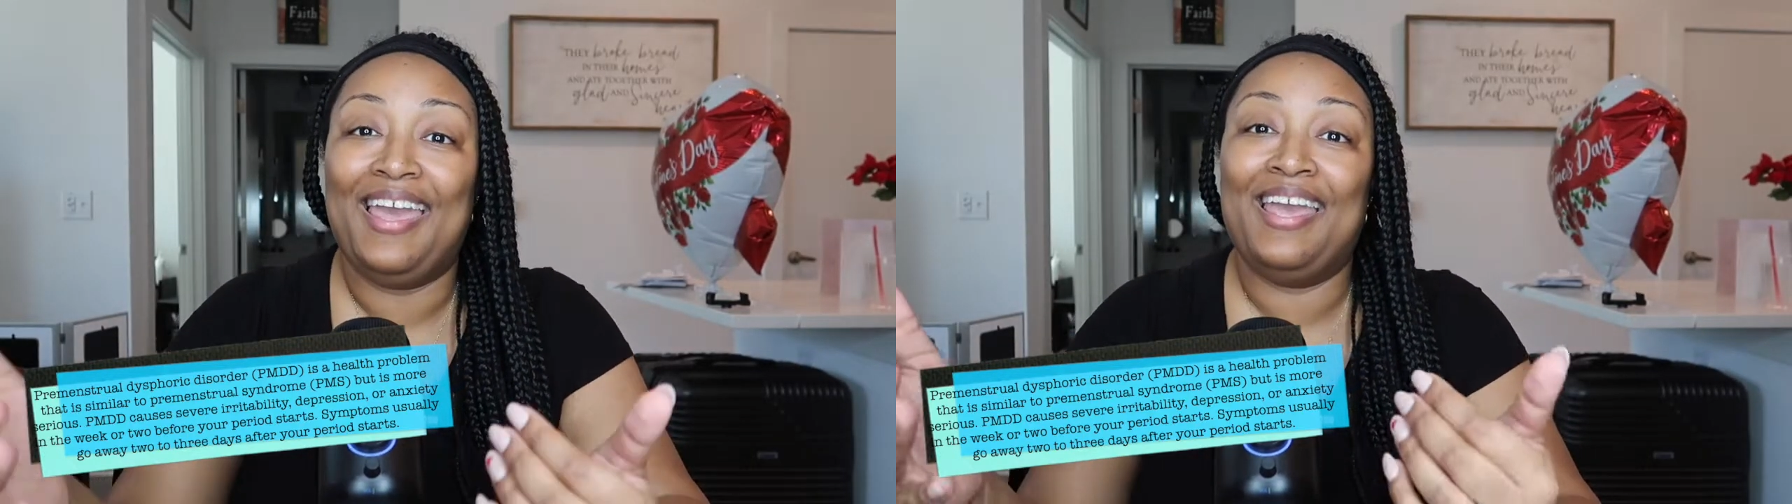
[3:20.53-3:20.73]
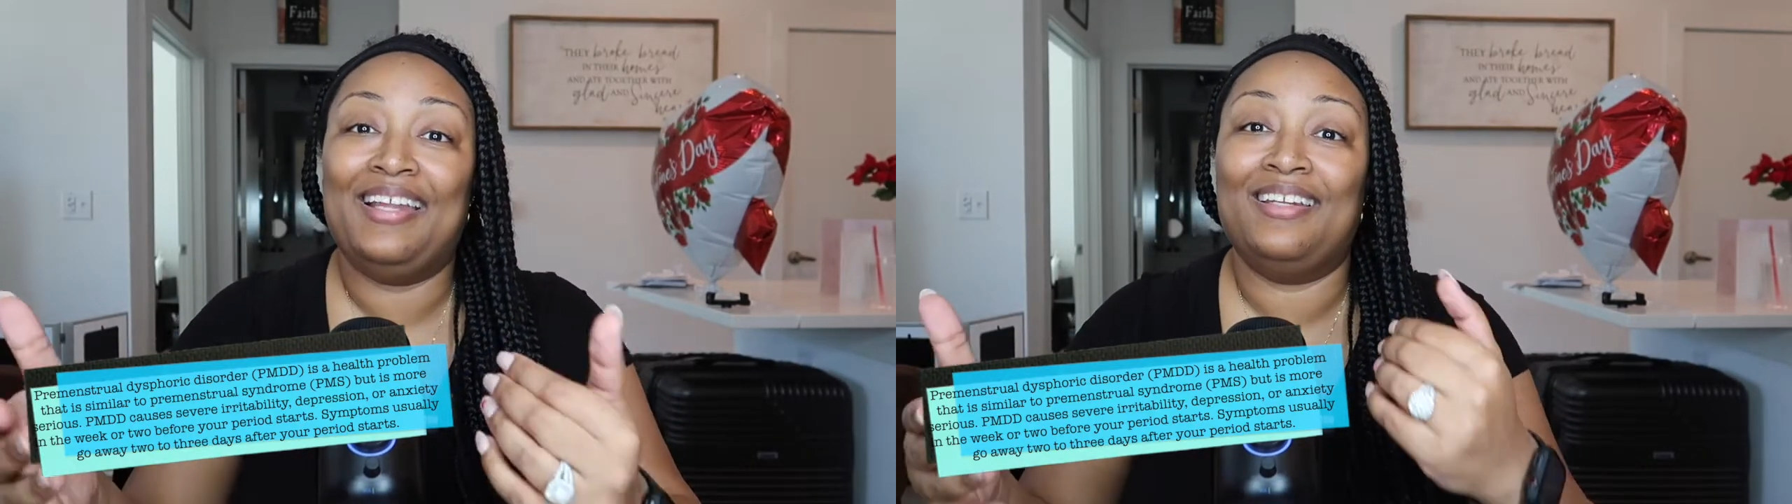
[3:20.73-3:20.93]

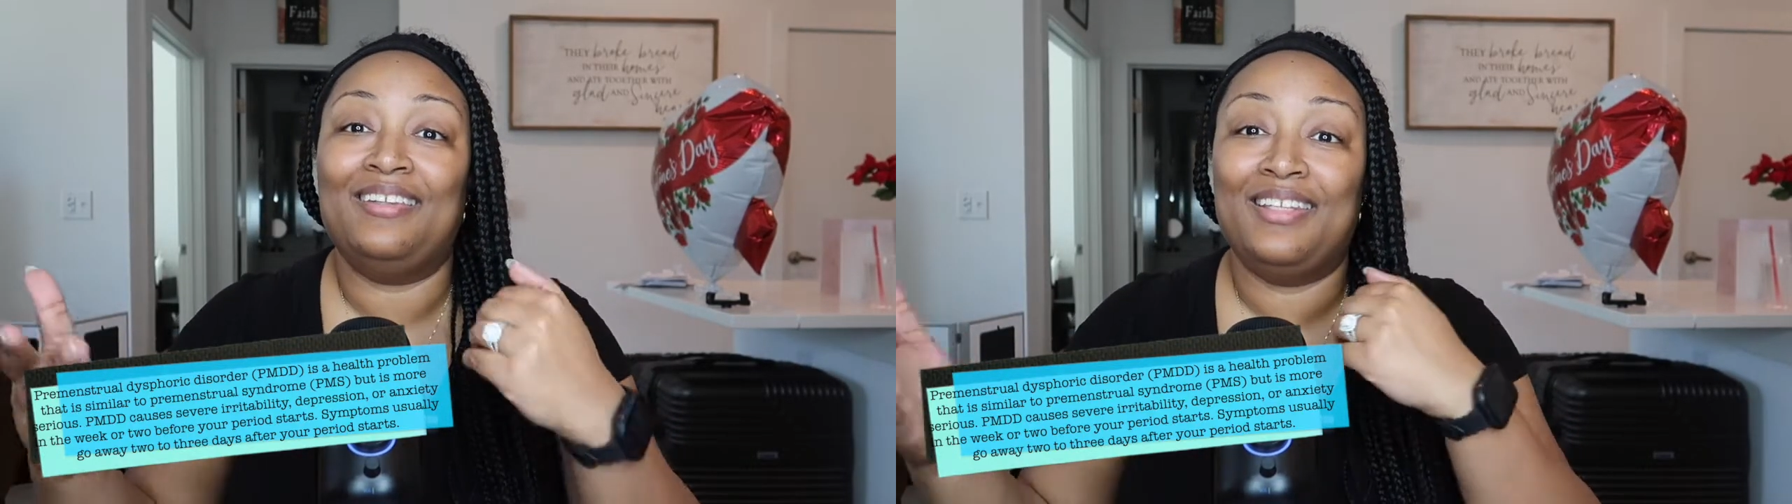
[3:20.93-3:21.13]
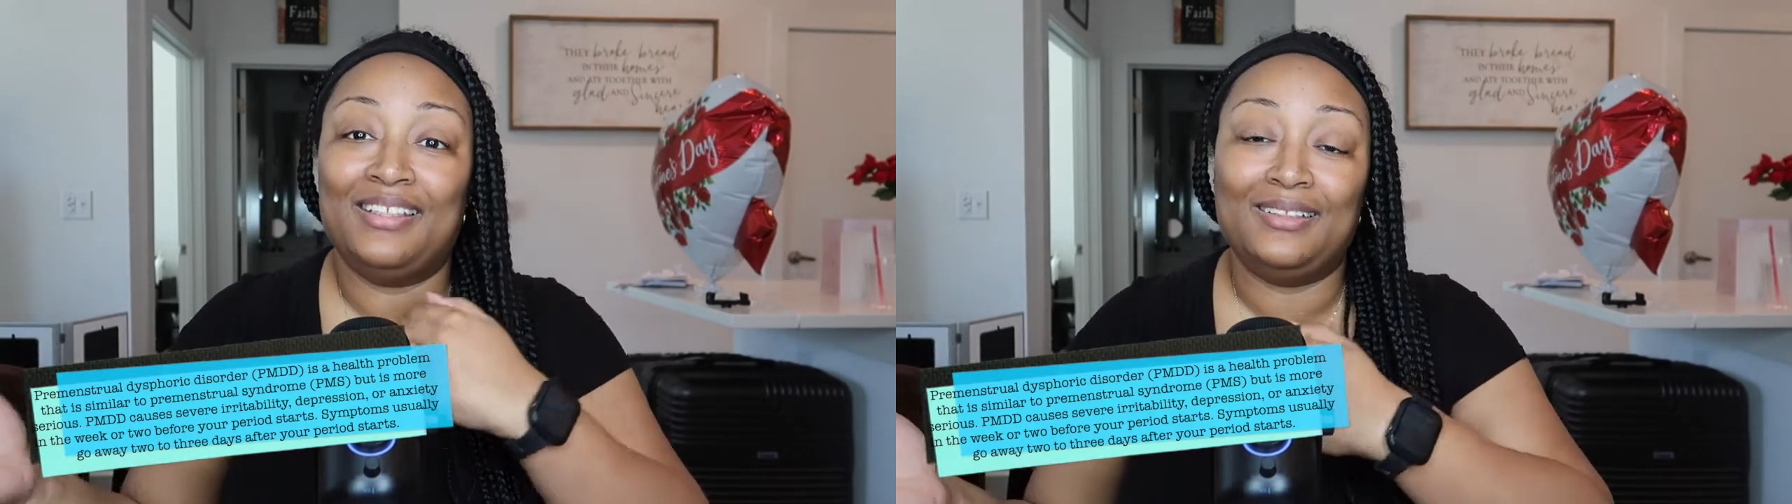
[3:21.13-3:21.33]

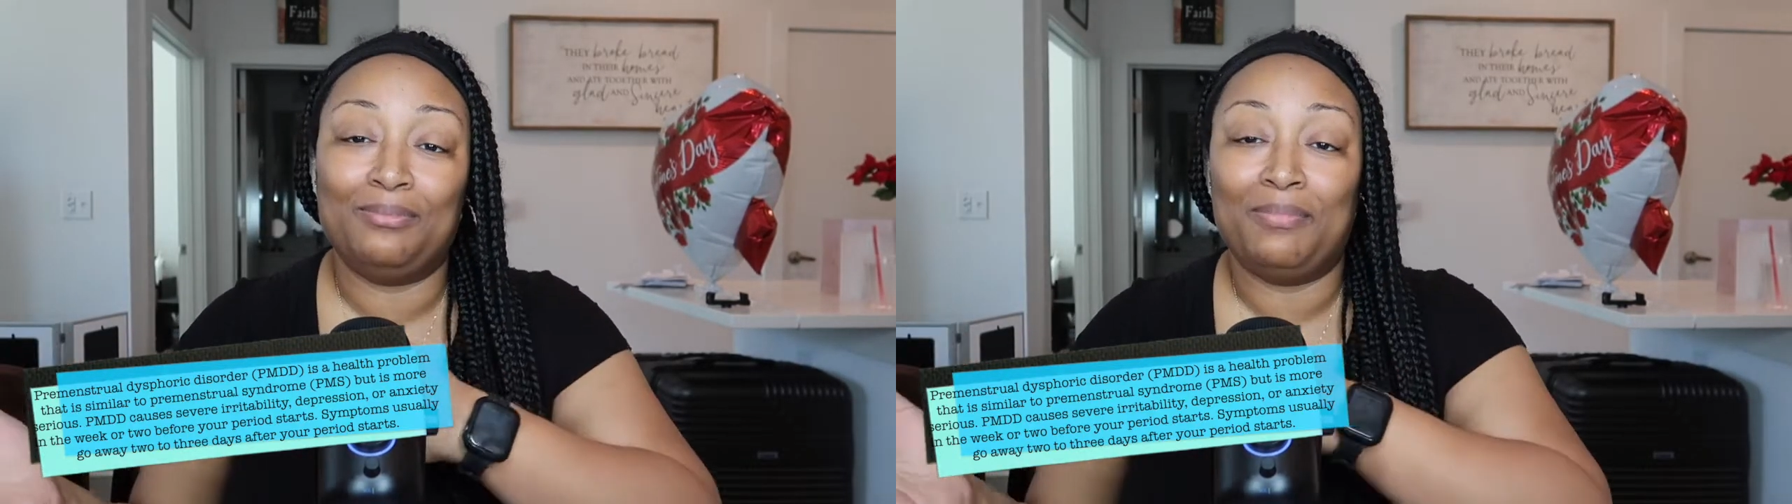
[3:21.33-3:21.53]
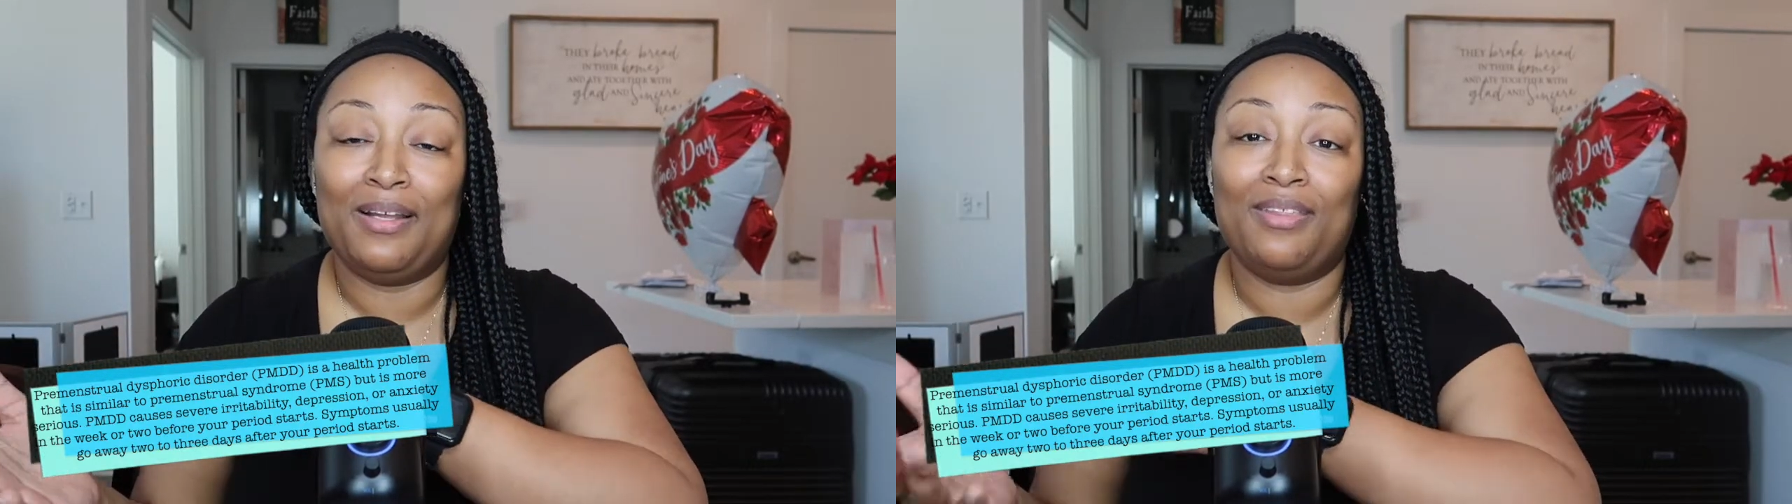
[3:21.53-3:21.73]
and this
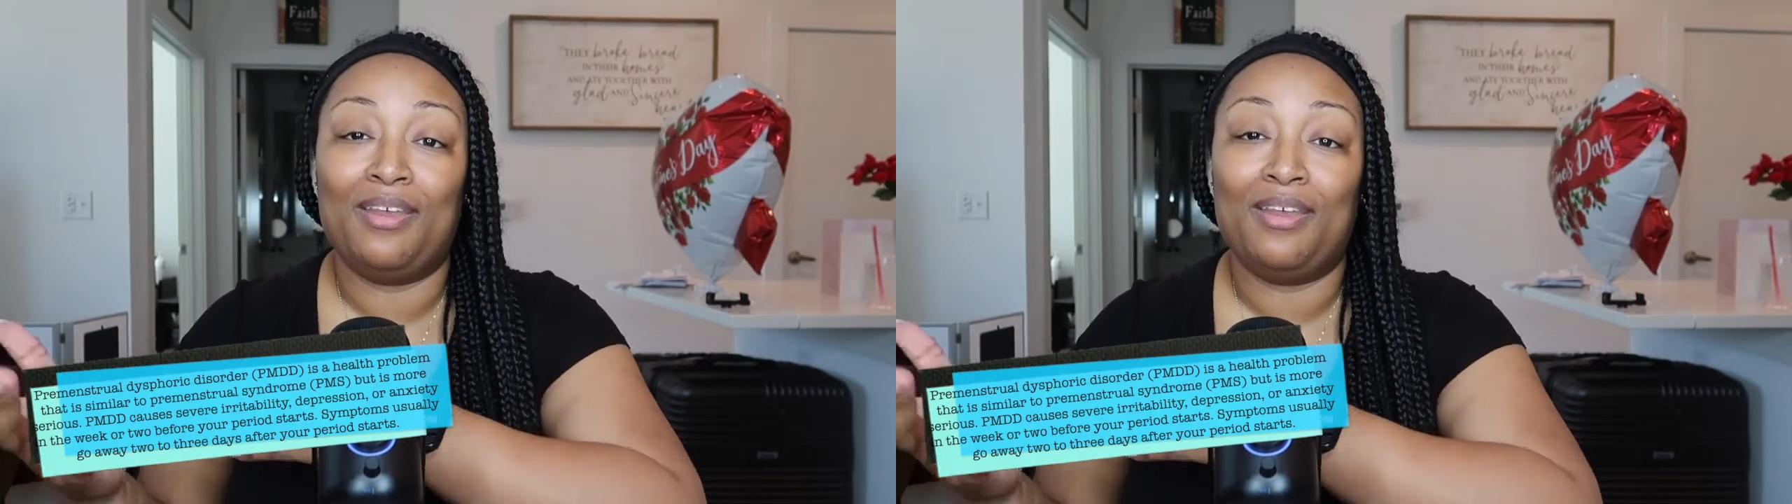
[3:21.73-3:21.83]
month